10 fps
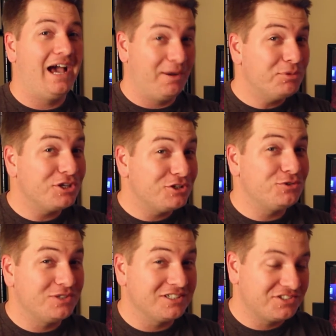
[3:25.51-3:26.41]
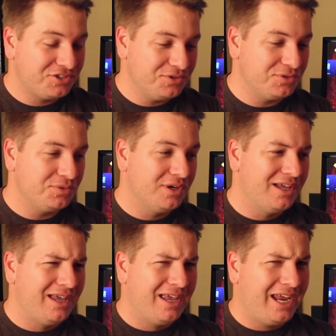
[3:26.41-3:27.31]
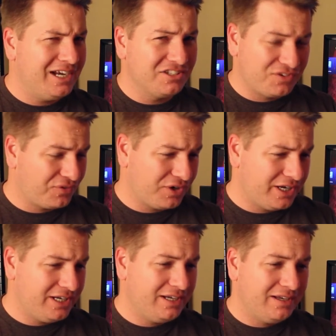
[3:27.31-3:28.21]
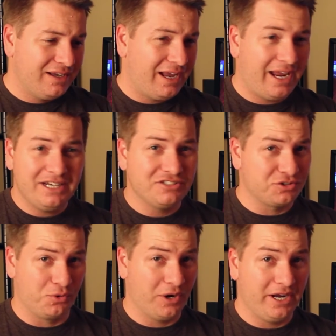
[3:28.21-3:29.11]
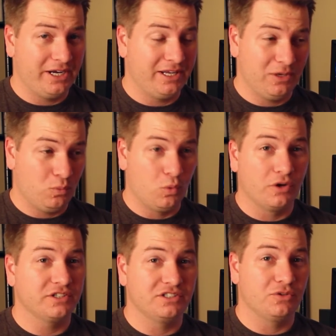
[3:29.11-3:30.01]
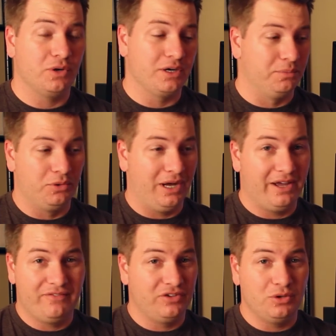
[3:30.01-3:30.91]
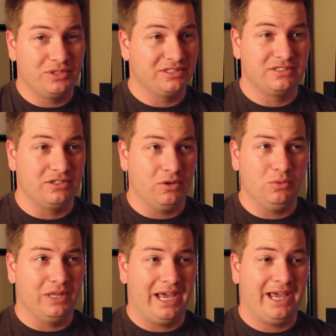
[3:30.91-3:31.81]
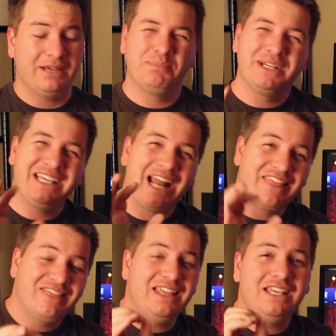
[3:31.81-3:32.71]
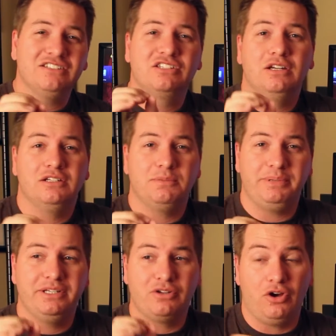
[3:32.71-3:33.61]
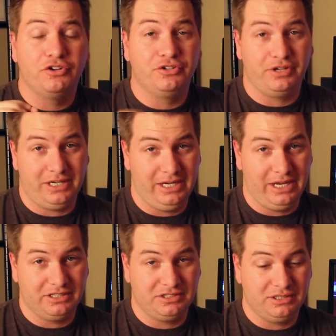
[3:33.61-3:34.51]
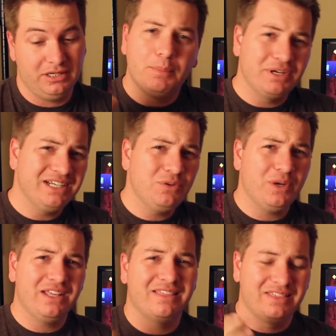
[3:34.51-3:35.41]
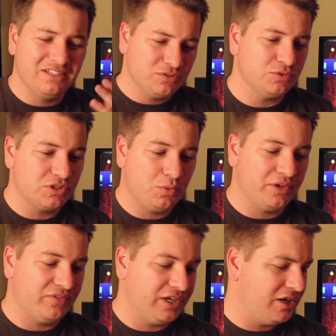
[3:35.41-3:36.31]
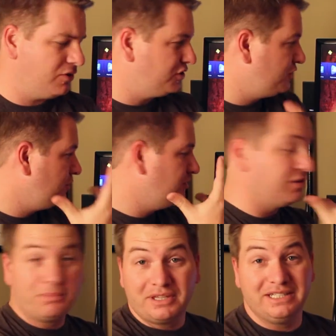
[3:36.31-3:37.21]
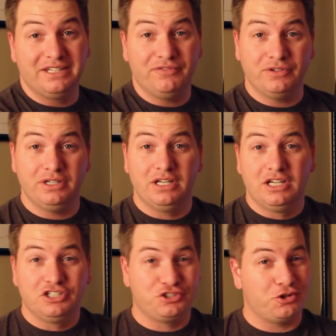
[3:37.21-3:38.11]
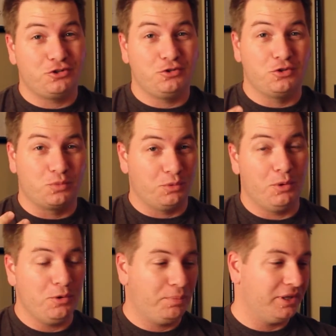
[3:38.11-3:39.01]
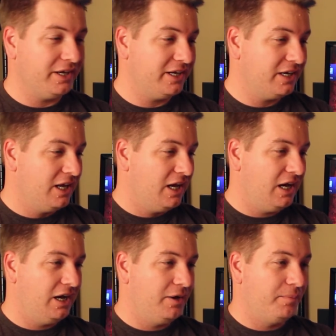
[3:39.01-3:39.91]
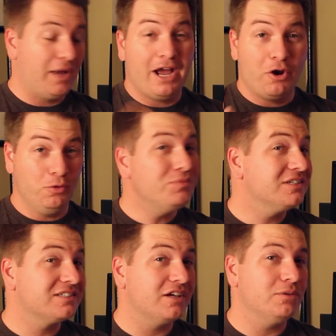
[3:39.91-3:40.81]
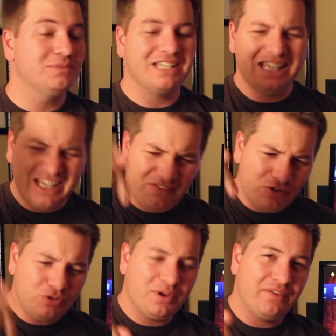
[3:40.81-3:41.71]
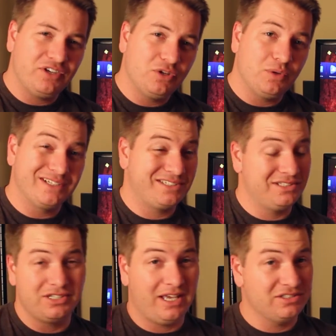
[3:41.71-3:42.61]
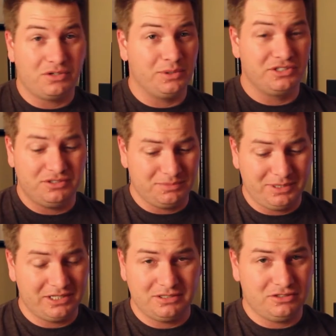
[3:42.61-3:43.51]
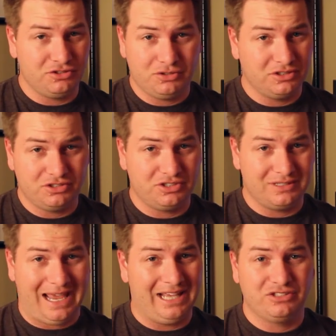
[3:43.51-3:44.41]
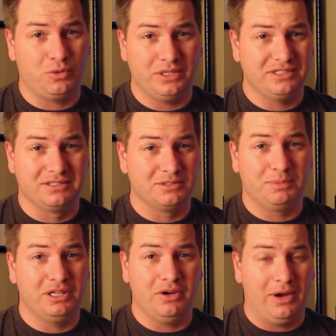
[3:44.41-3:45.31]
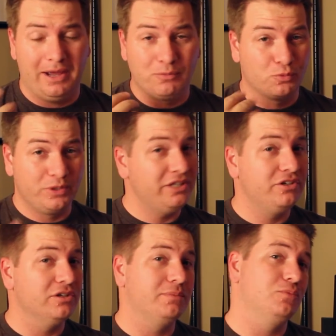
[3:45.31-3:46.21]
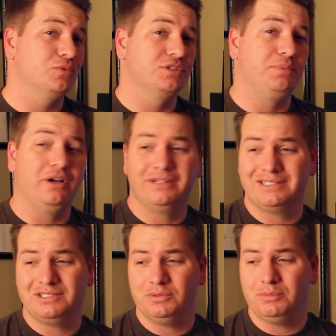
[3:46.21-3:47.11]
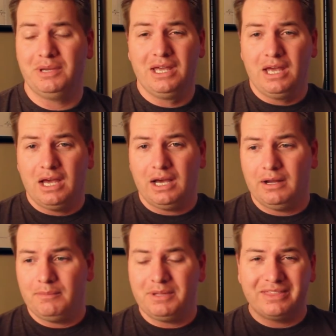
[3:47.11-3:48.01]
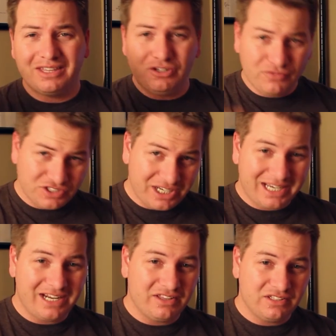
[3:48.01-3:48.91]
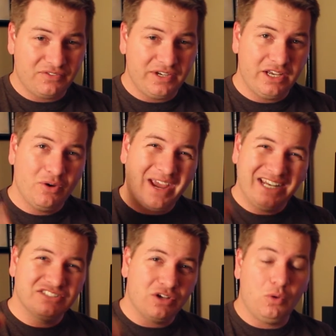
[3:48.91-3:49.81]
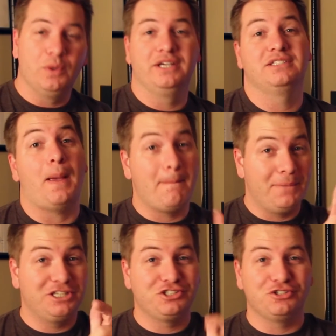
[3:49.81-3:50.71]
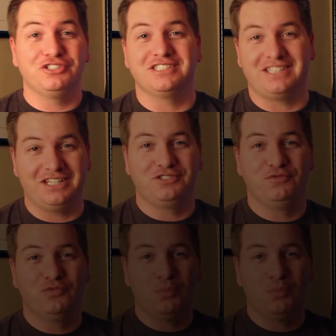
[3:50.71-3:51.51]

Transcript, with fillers: I'm gonna do this too, and it's free, and it's great. It works incredible. I've noticed no lag, but again, I think it's gonna depend on your connection. But anyway, this was a quick video to show you something different, show you the remote play. Um, I hope this helps if you do have any questions, as always, just make sure to just ask questions below. I'm really good at responding to them. Um, thank you for checking out this video, and as always, make sure to stay tuned for